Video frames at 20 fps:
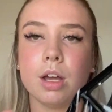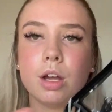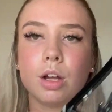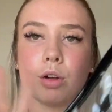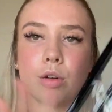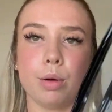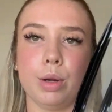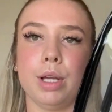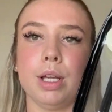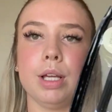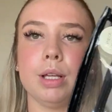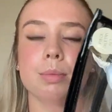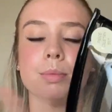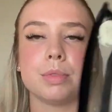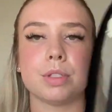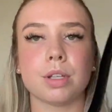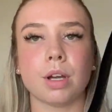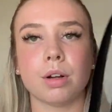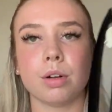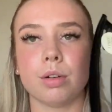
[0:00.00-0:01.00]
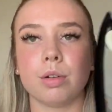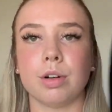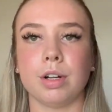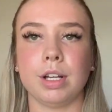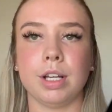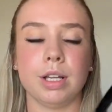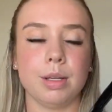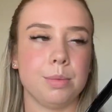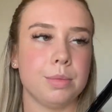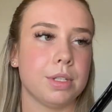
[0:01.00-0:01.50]
creams, sun
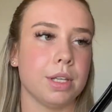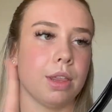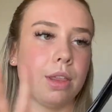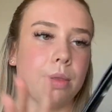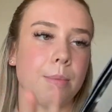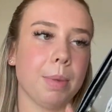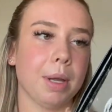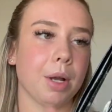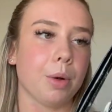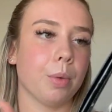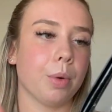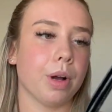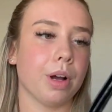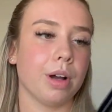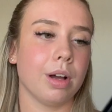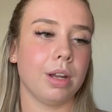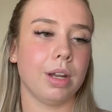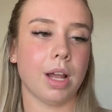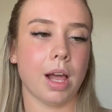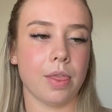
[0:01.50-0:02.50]
creams and the big one